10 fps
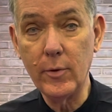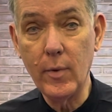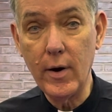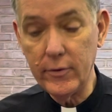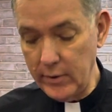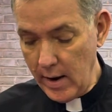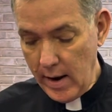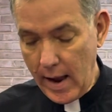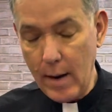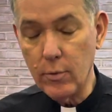it was.
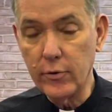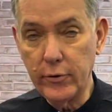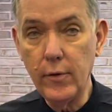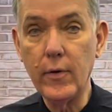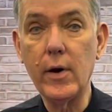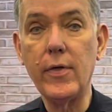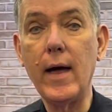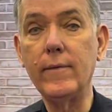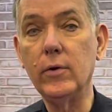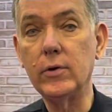And we're so very
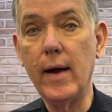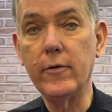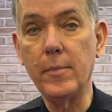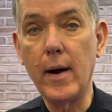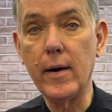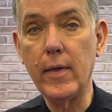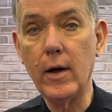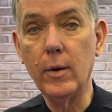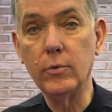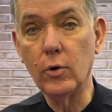thankful to everybody that
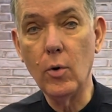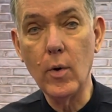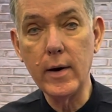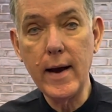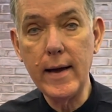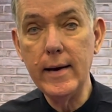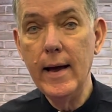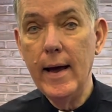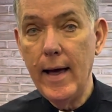helped to coordinate